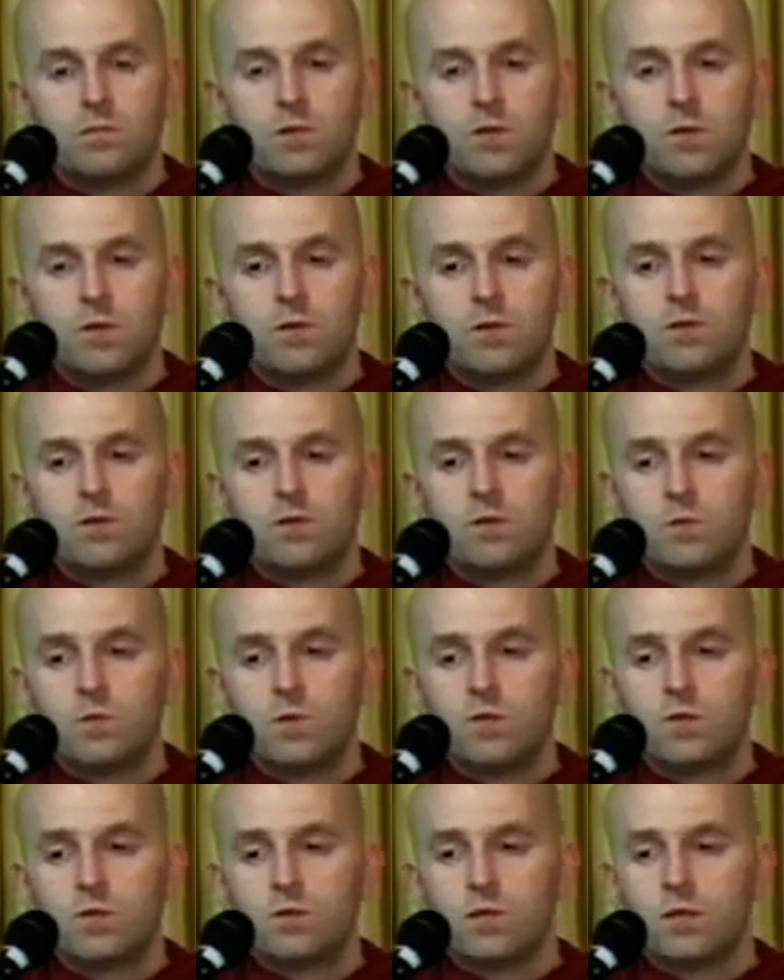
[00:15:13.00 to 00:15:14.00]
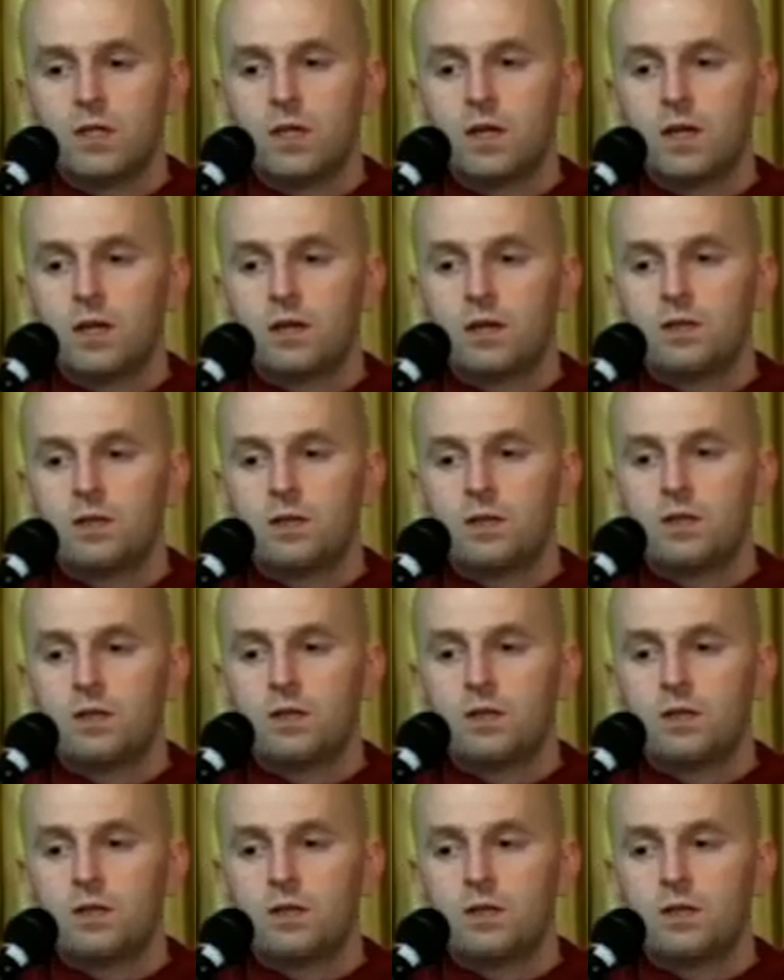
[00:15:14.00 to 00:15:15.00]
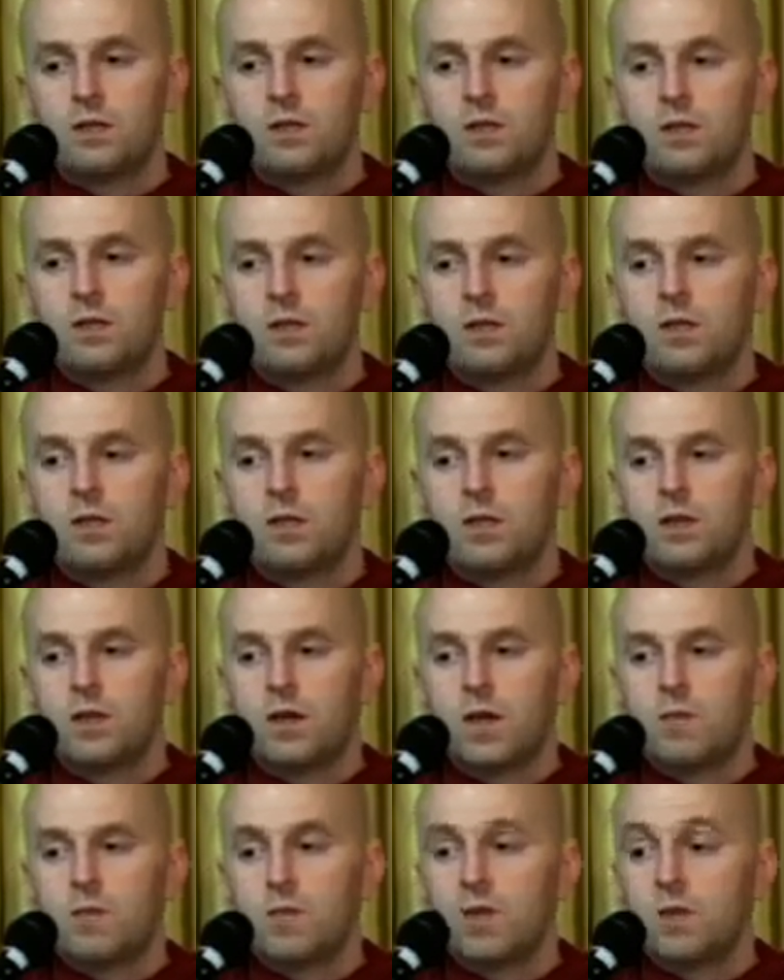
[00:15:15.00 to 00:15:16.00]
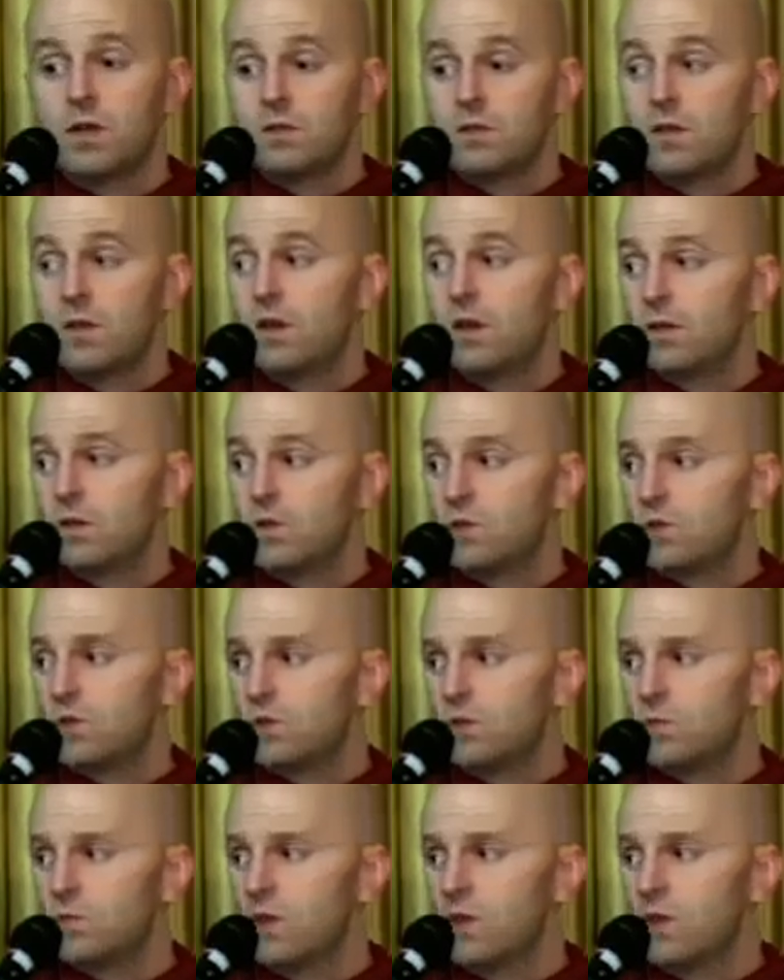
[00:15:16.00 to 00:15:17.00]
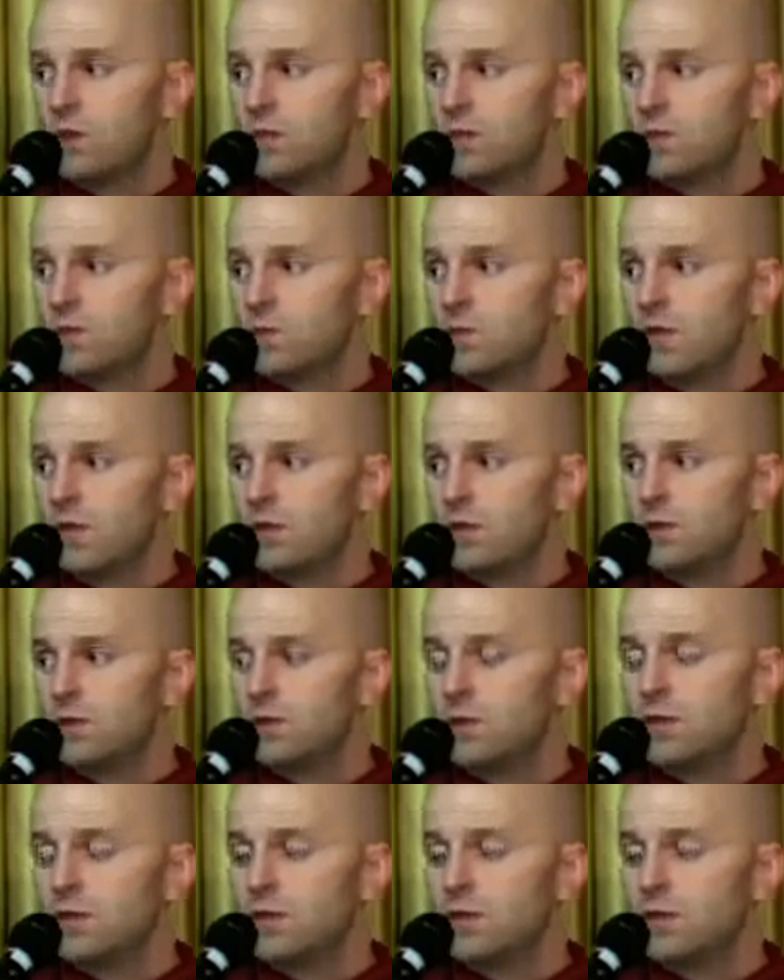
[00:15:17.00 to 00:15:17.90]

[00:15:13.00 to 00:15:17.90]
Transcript: heard this wish that he had. And because they understood merit as well,